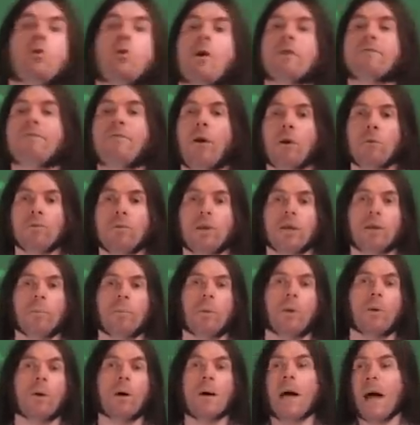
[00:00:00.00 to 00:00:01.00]
who are
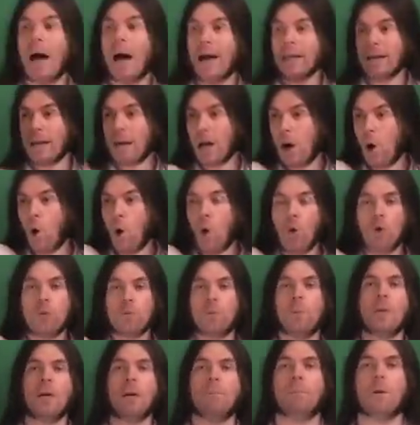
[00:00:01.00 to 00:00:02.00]
vulnerable and
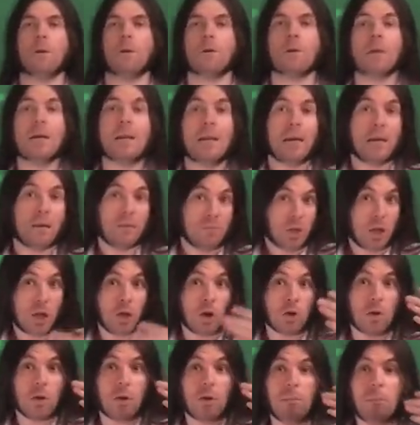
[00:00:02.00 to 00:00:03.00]
old people. You
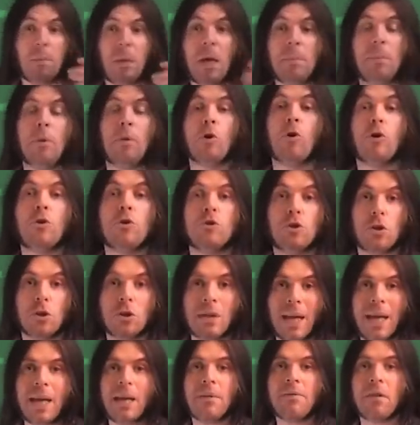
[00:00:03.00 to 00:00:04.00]
know, people who
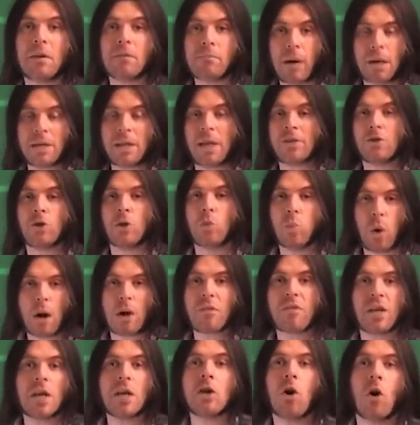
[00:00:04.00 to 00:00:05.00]
donate their money to
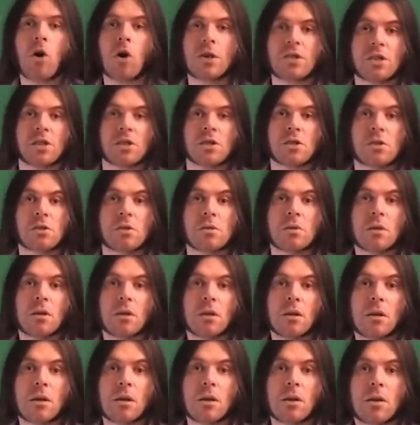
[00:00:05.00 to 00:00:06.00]
worthy causes
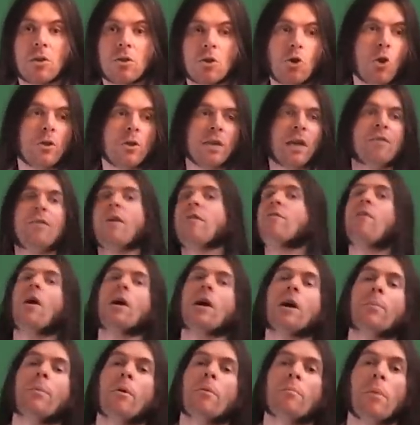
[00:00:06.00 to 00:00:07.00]
don't give a
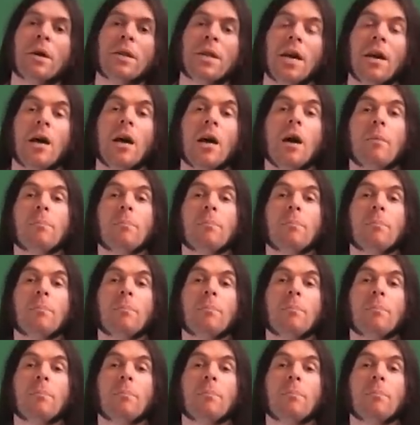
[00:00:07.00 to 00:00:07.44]
fuck about money